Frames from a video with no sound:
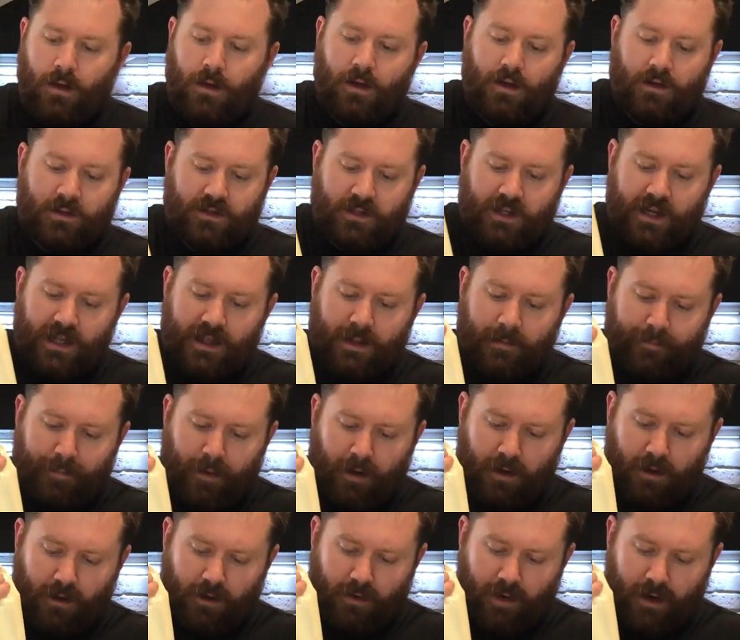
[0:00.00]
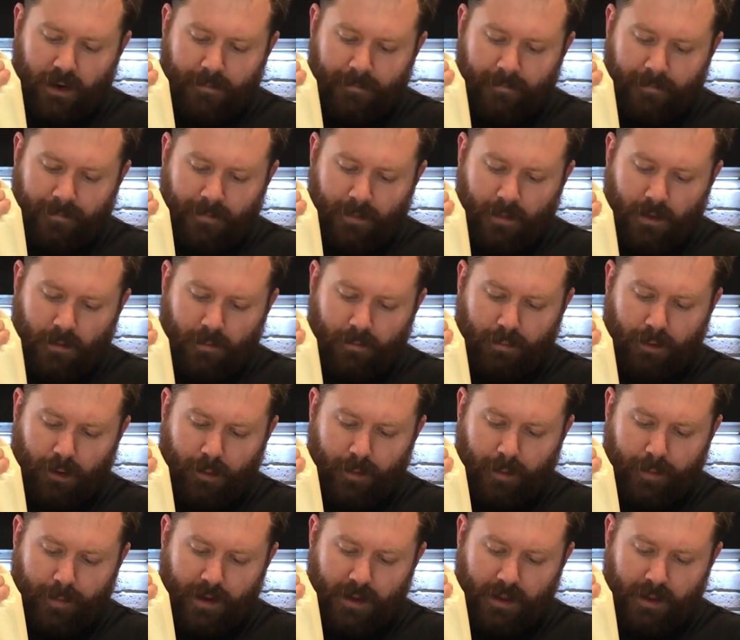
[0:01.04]
is I'll get the buttercream and pop a
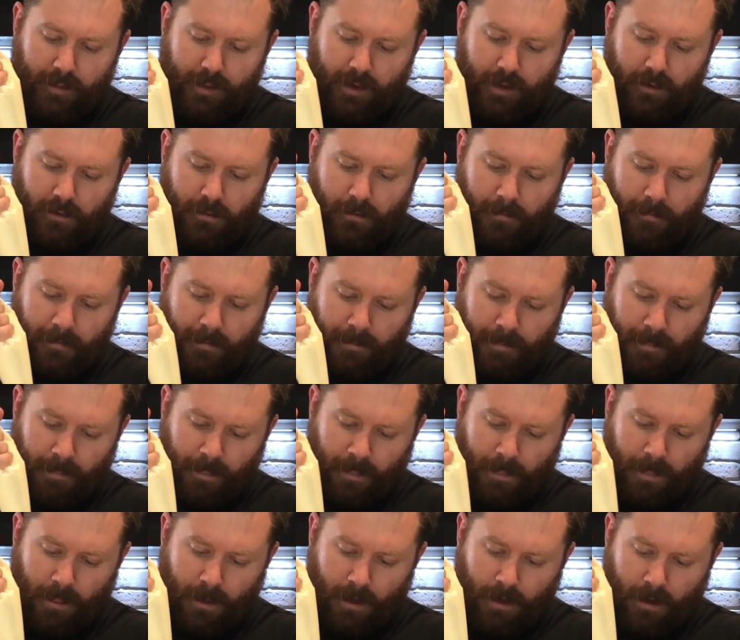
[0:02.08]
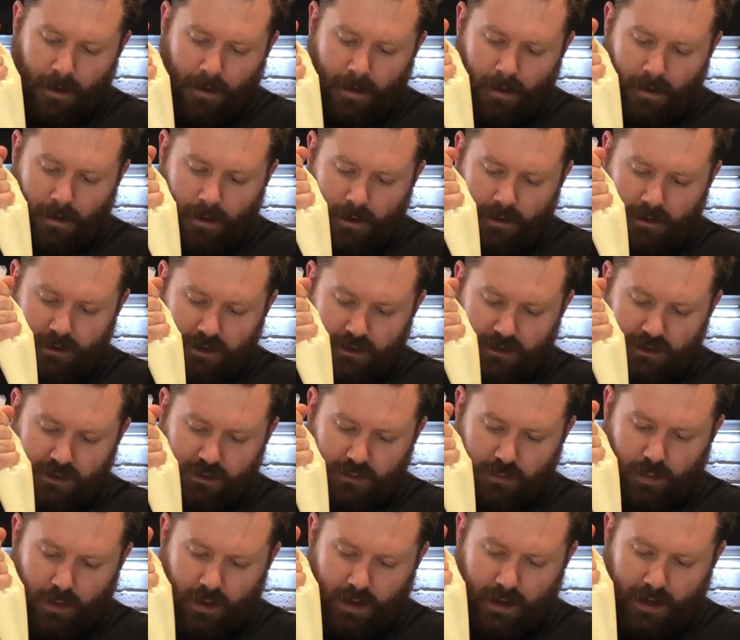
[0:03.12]
bit in the middle and just
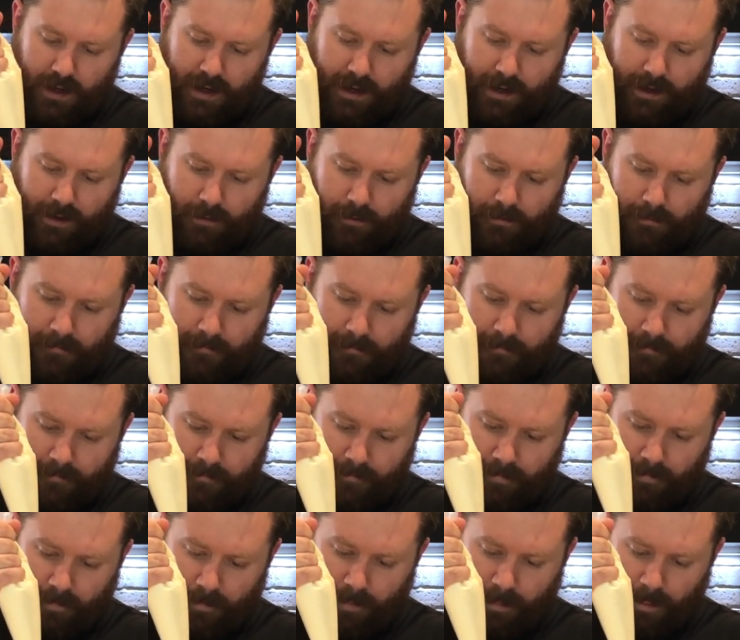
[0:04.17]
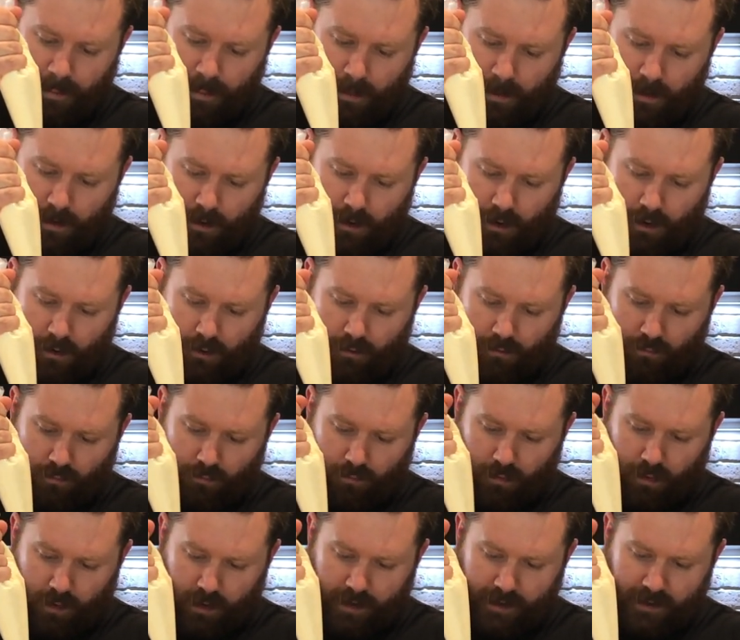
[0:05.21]
swirl it out, going
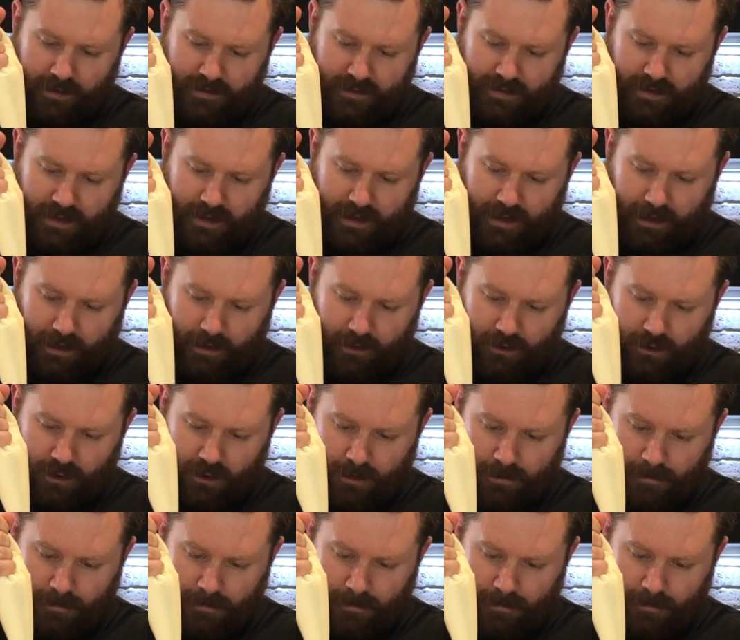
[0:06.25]
right to the edge.